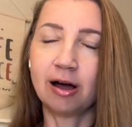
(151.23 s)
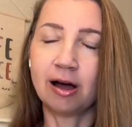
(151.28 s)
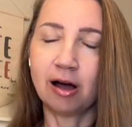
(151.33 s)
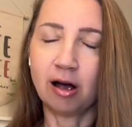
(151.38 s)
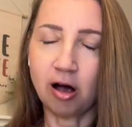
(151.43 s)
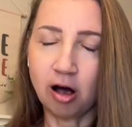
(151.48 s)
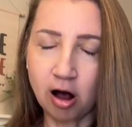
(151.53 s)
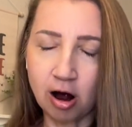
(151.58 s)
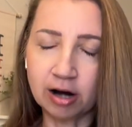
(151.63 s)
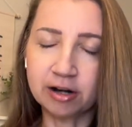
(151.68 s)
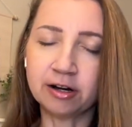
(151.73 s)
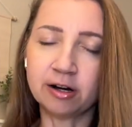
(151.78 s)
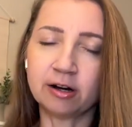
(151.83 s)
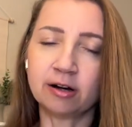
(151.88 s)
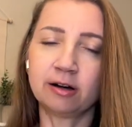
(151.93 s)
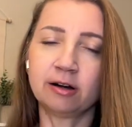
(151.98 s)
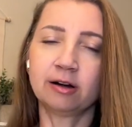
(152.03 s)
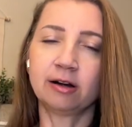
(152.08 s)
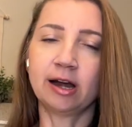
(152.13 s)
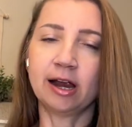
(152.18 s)

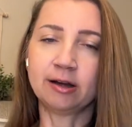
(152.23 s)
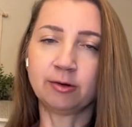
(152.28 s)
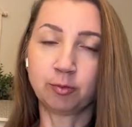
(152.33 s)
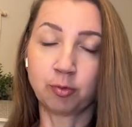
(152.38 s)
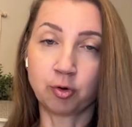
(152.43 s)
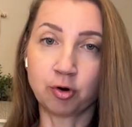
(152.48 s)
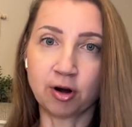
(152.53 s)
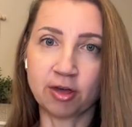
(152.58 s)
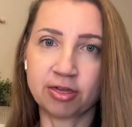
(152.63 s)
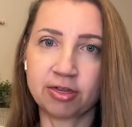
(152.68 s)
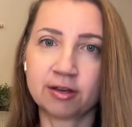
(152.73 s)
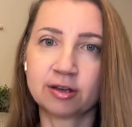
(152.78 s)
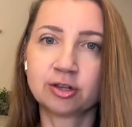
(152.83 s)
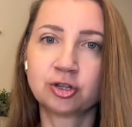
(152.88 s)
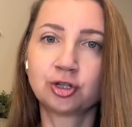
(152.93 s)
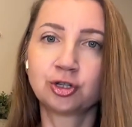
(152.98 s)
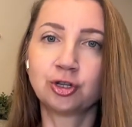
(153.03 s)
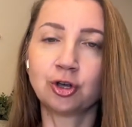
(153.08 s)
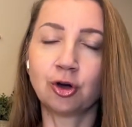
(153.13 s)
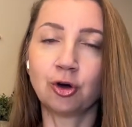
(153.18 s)
harder and worth.
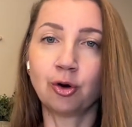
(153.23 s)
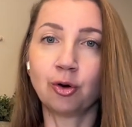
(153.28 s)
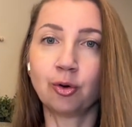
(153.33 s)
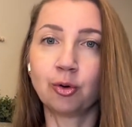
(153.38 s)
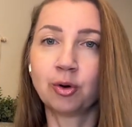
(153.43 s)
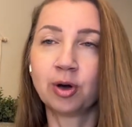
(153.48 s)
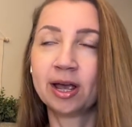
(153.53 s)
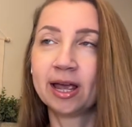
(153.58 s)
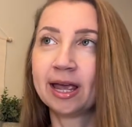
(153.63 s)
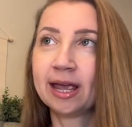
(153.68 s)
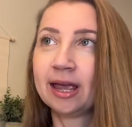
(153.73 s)
So